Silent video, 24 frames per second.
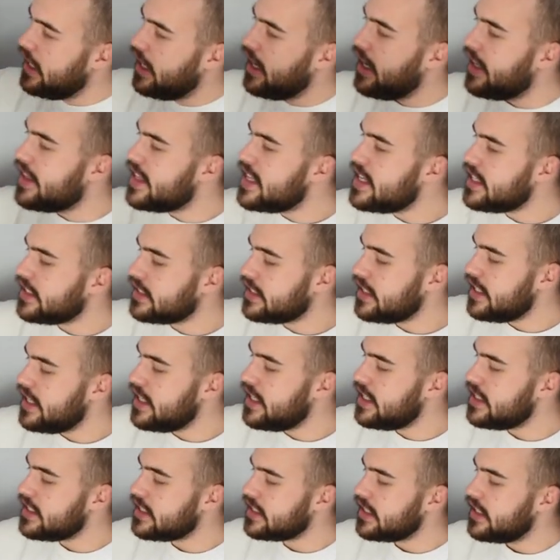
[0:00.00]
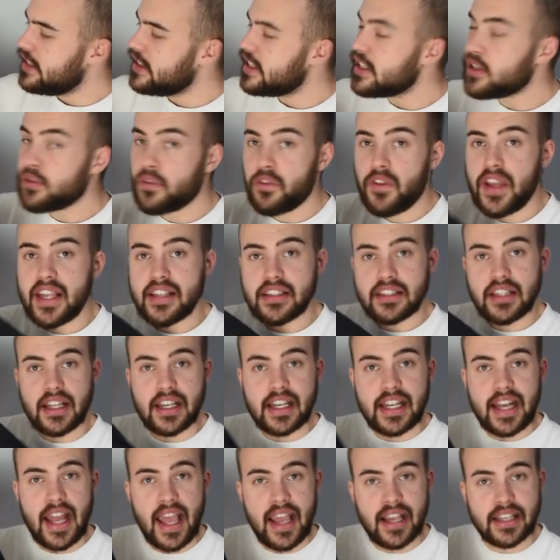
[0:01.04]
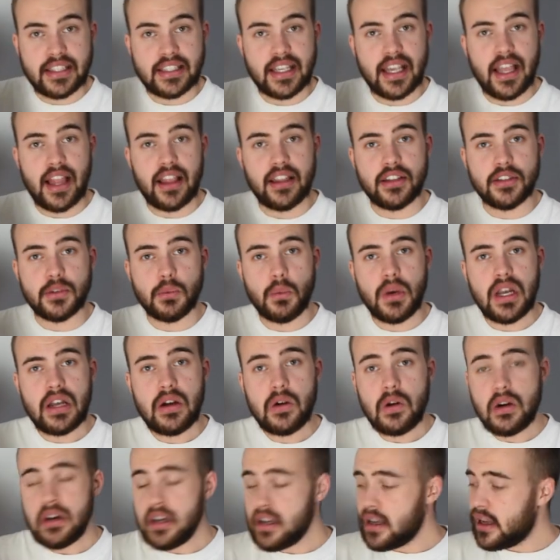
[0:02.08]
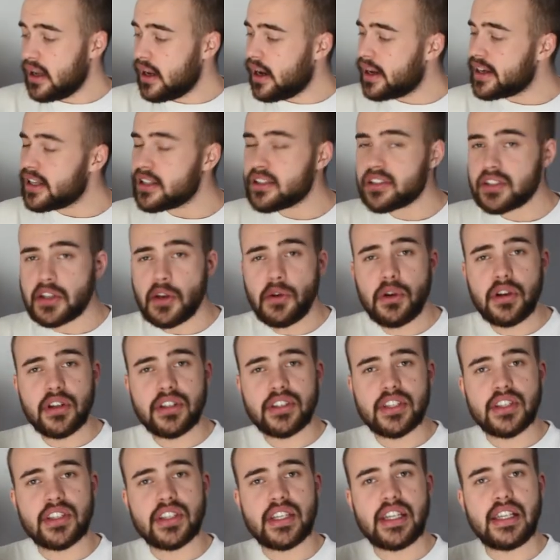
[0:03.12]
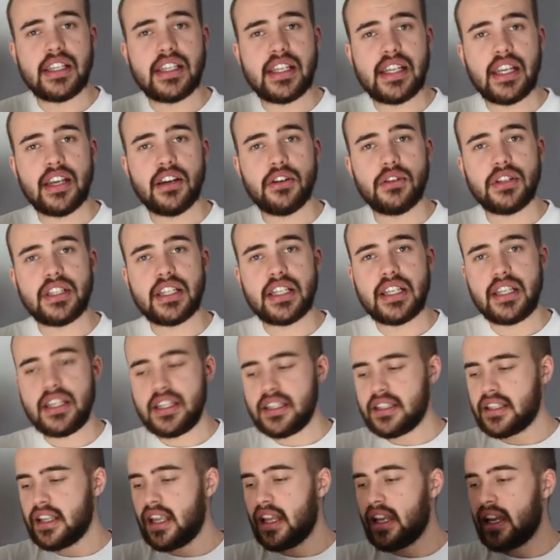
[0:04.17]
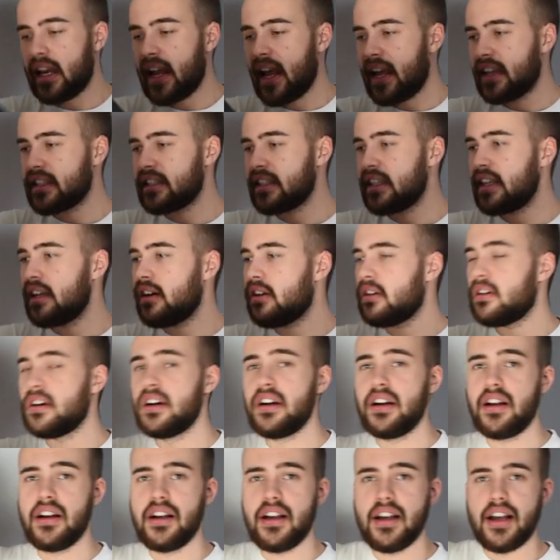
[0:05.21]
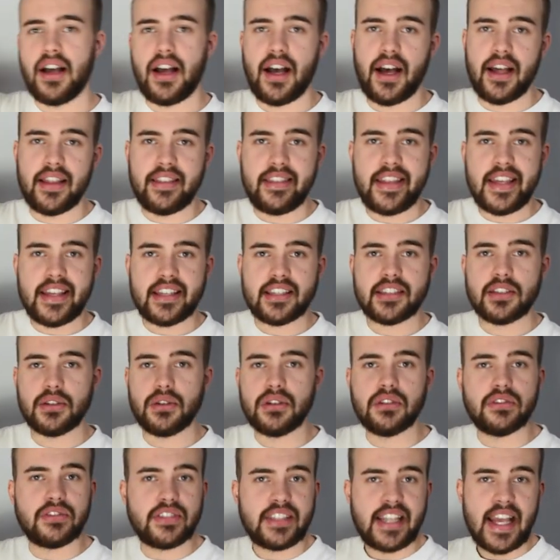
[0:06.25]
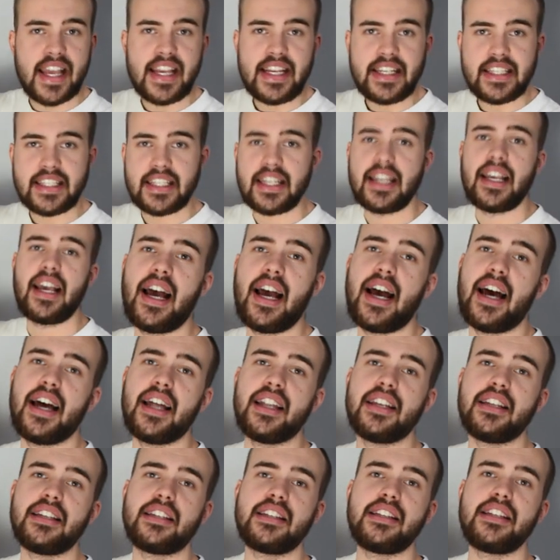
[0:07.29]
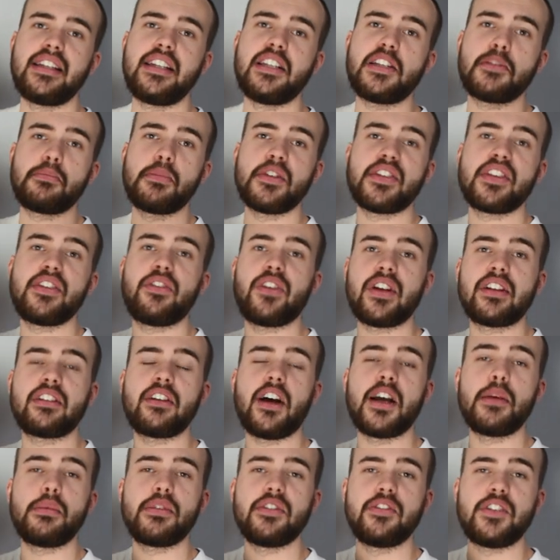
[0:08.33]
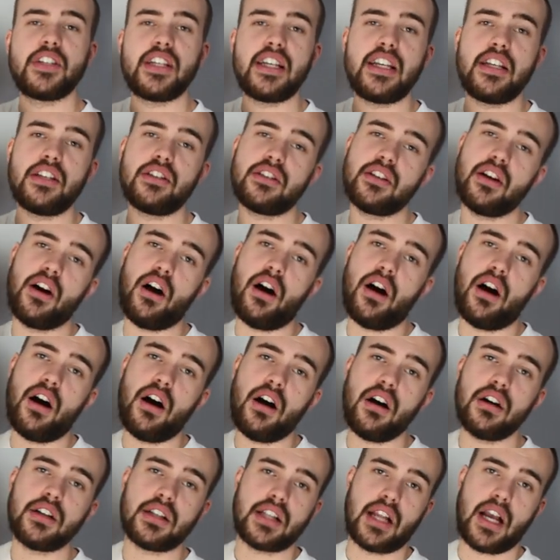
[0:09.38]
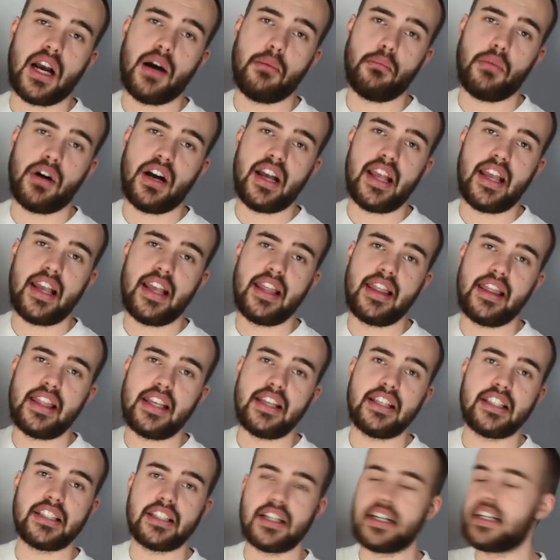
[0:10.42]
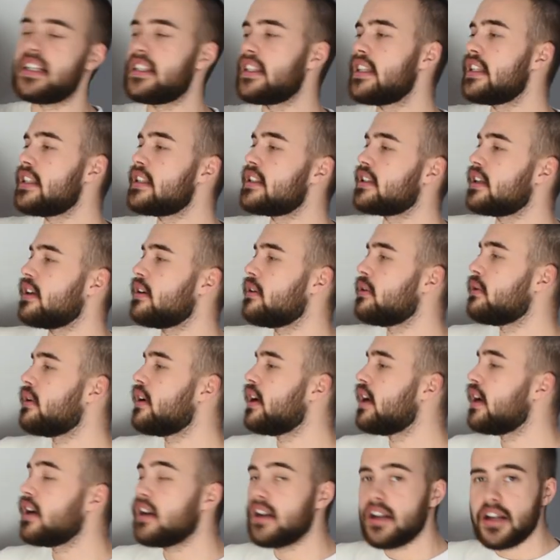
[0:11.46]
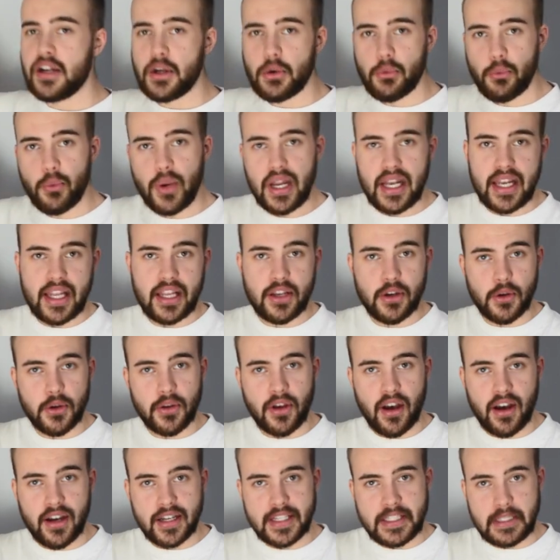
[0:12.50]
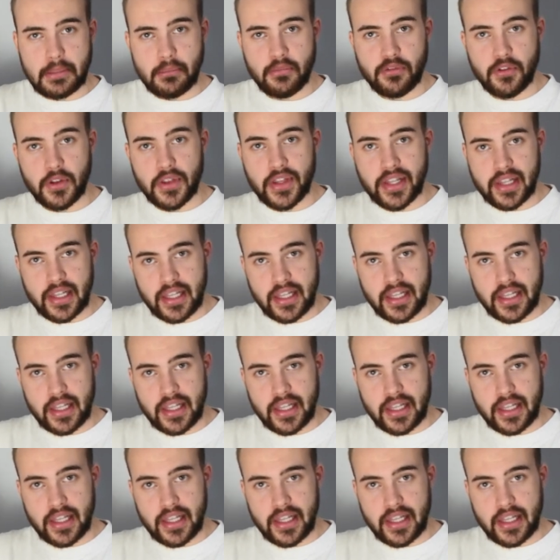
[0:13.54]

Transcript: And this is this fits like an XL as well. And it's so good to see DOTs in an XL. Uh, this sort of date and these specific types of teas are hard to come by in these sizes so uh, really good item for the